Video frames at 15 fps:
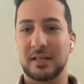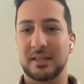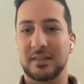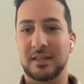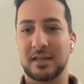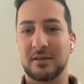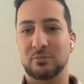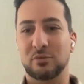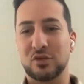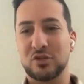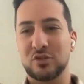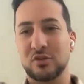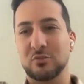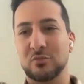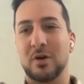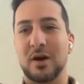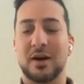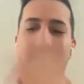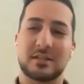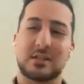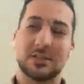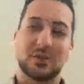They put you in the
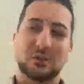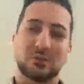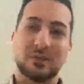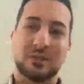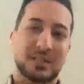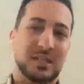box as you're